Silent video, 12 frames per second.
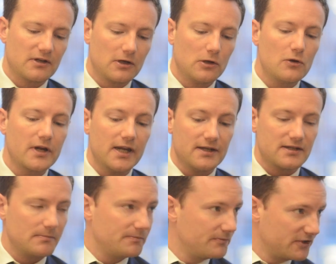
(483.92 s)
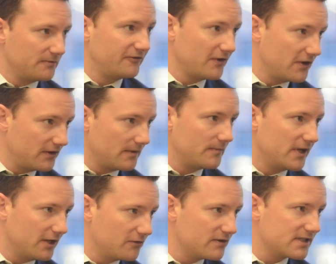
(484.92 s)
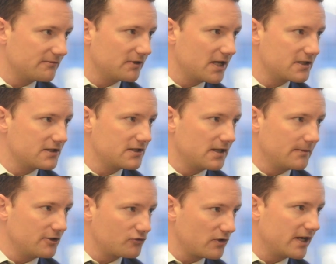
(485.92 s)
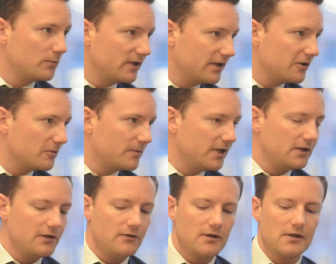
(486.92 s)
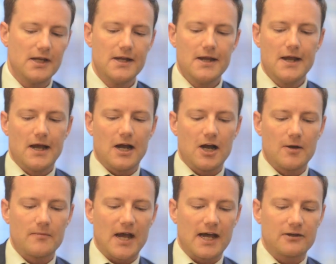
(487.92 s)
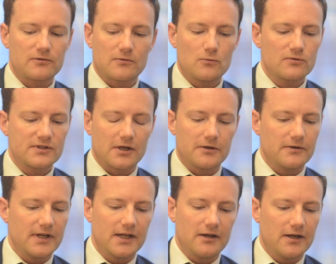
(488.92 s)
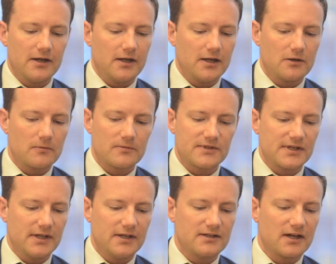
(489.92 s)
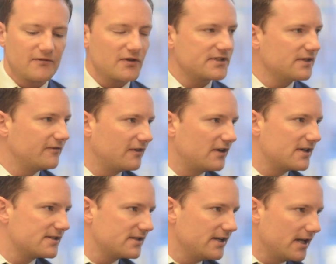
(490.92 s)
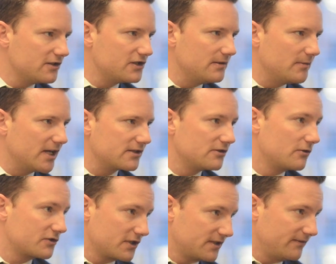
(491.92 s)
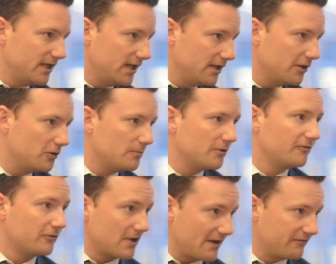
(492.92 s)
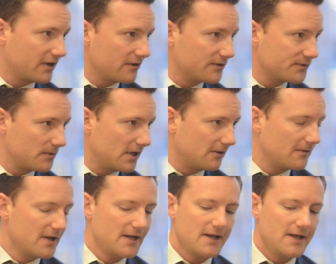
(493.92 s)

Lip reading: that are looking to further increase the relationship in trade with the European Union. And also it obviously diversifies the energy mix, not just for the EU but for Africa as well.